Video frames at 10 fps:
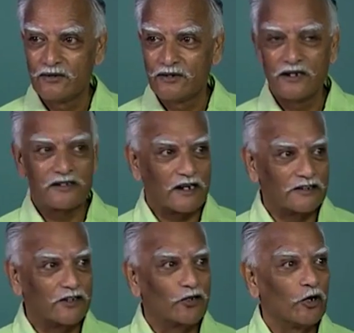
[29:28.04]
There is a
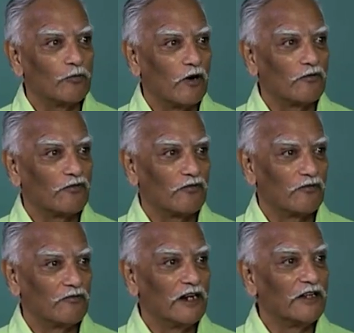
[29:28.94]
continuum of
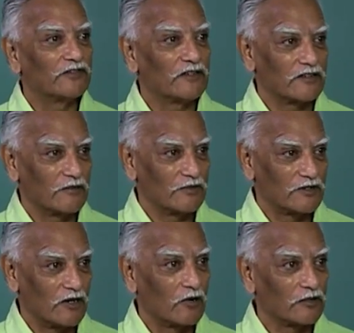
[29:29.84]
belief systems
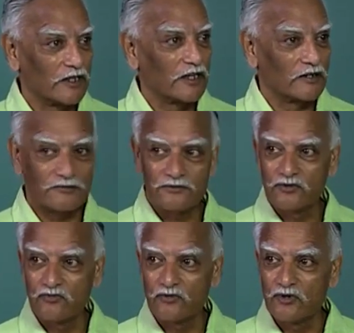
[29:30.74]
out there
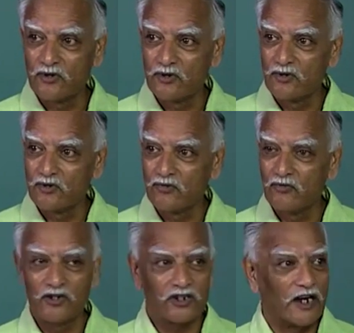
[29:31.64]

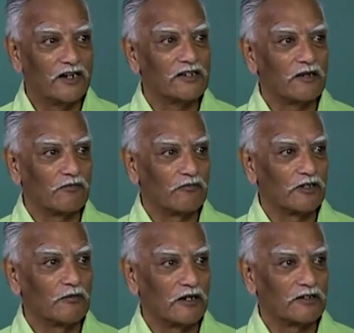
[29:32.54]
which ends up
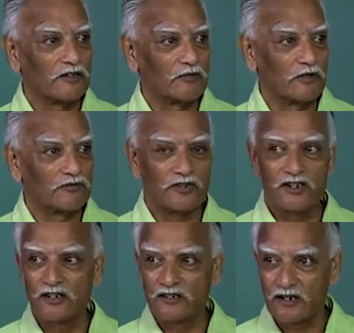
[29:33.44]
with the martyrdom of
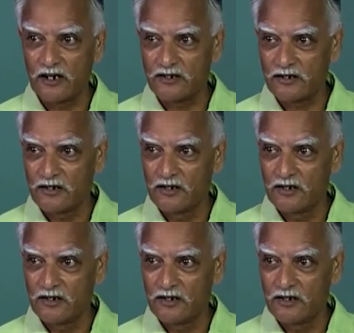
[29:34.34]
Jesus Christ.